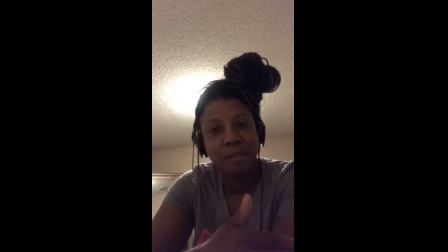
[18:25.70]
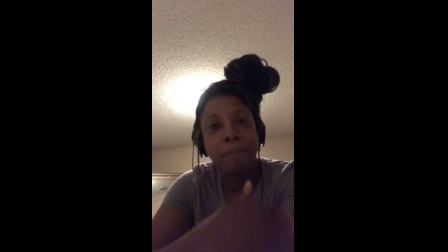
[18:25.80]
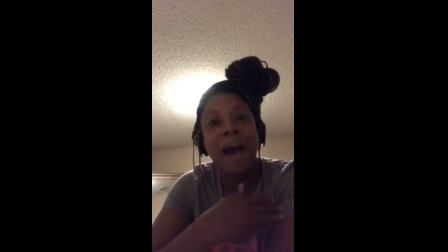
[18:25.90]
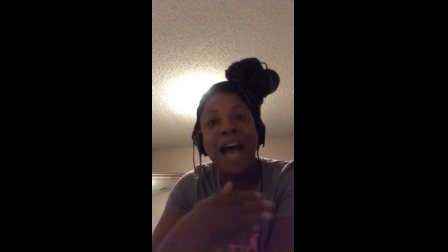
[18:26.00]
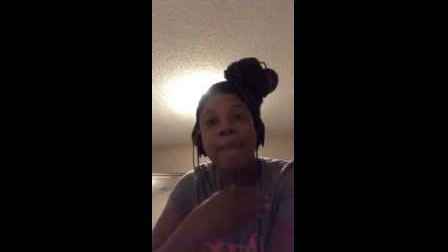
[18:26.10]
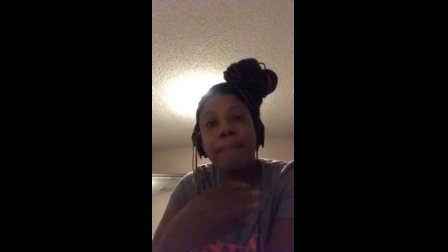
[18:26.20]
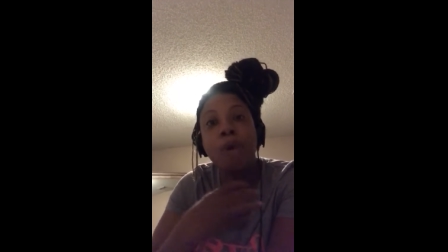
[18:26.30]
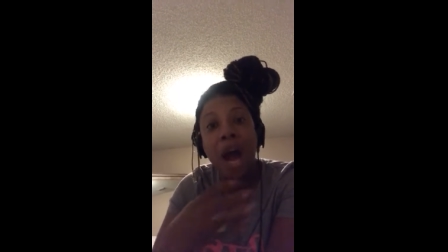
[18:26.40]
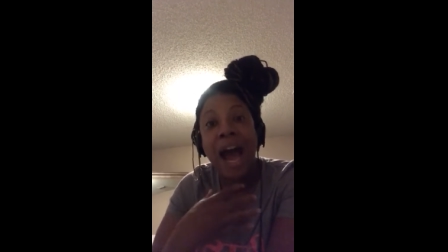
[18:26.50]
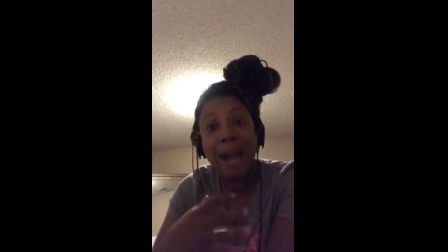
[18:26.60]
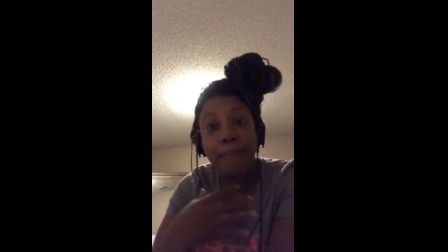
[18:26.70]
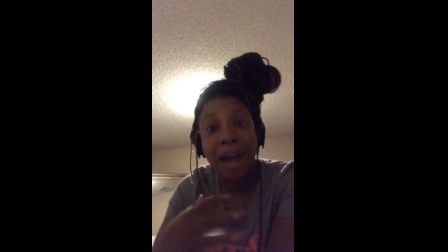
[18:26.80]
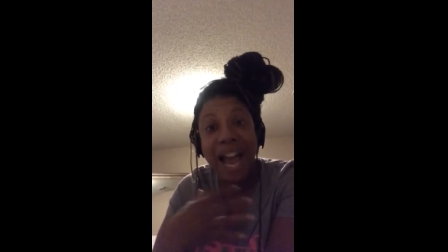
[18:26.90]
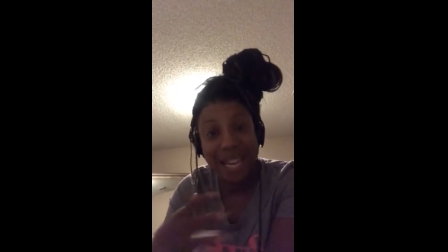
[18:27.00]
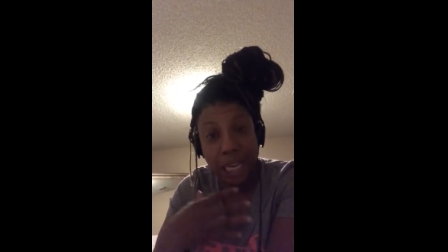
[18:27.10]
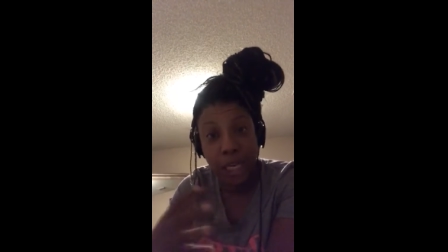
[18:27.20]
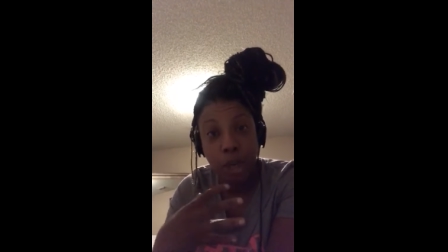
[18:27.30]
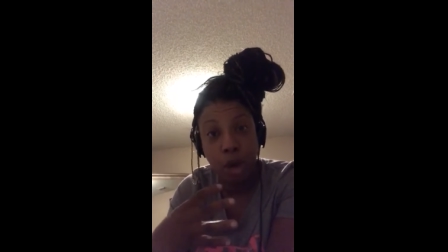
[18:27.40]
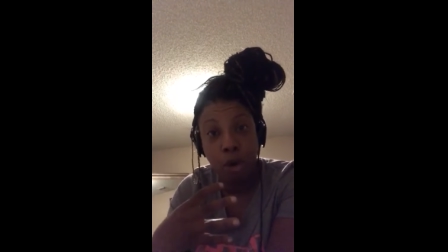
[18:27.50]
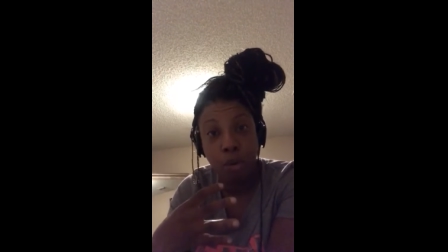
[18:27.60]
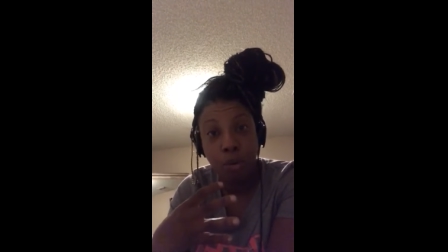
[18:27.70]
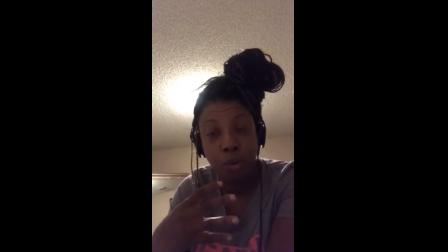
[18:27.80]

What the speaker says: my pride, my ego,